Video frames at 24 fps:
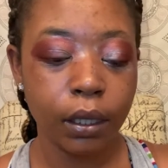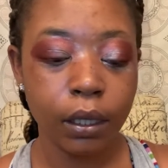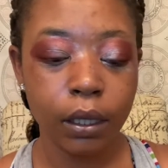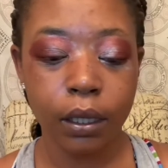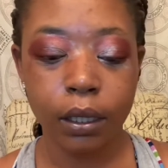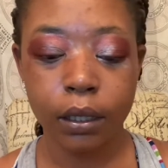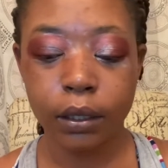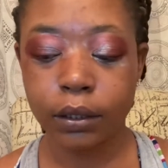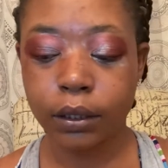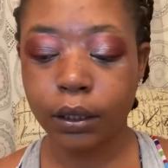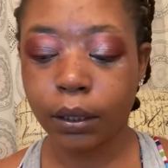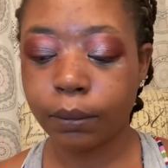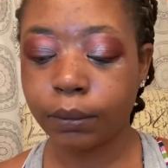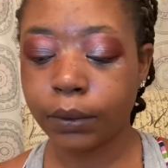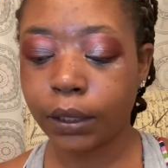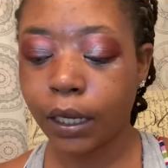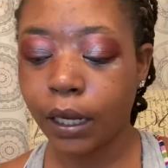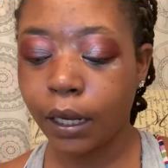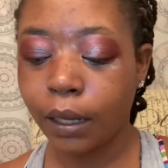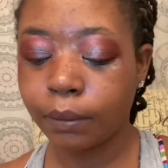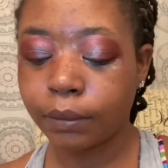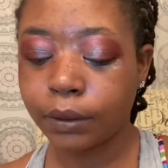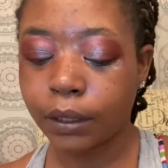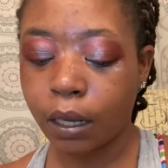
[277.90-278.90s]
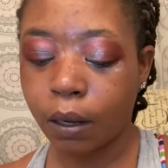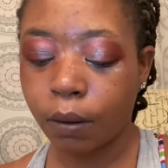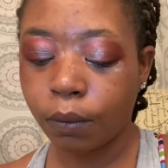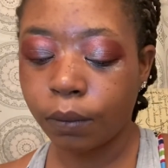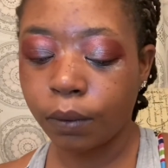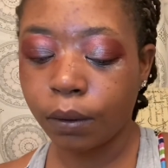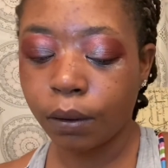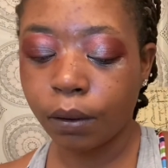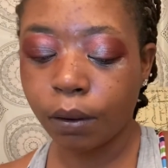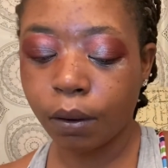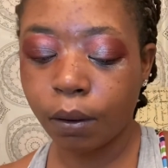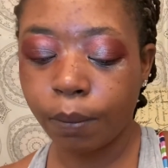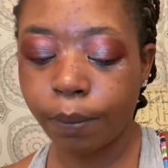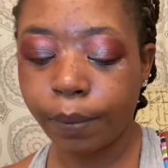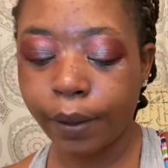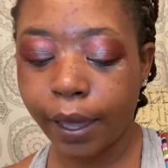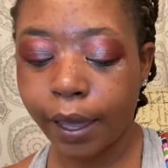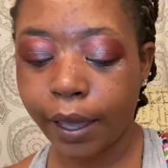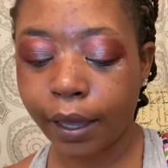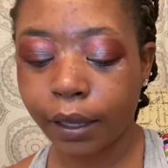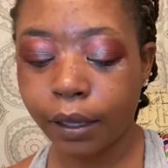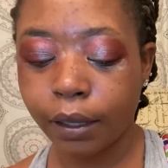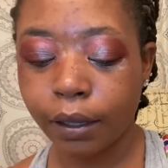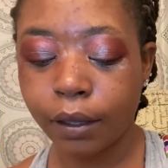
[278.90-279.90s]
Sometimes I will go
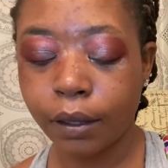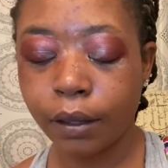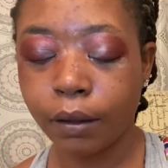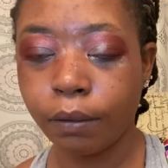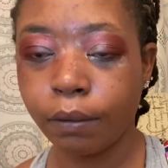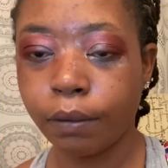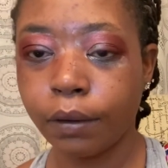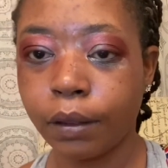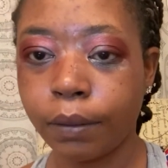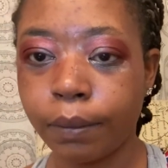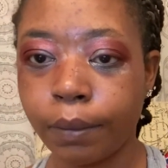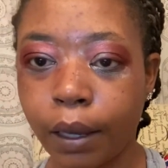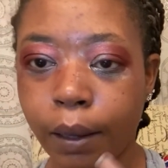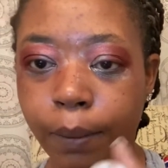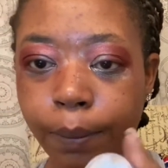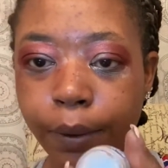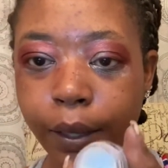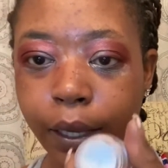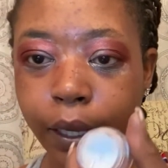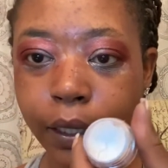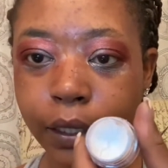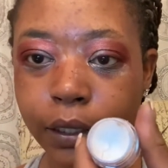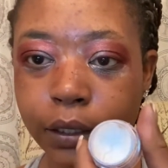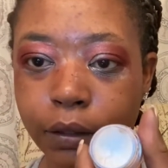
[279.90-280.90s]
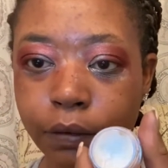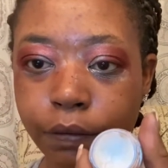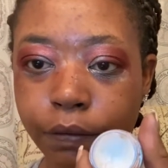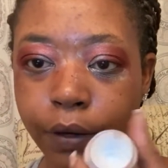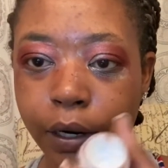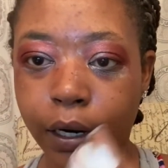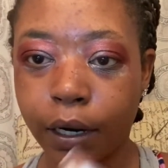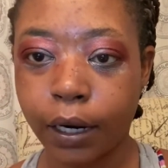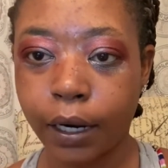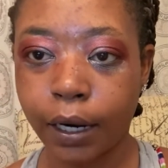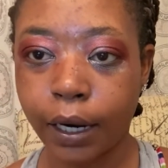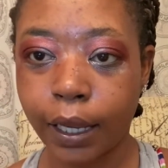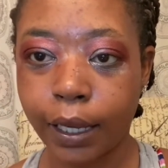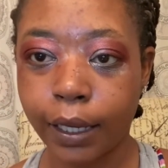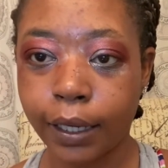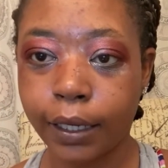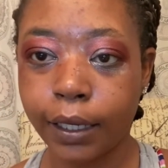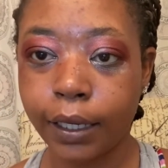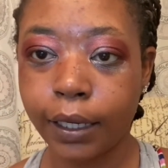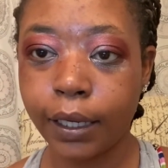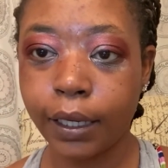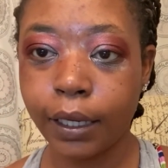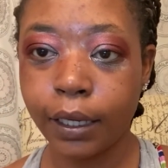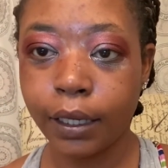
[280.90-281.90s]
back with my base very
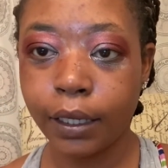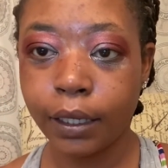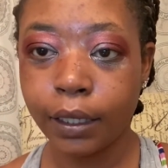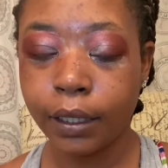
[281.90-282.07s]
lightly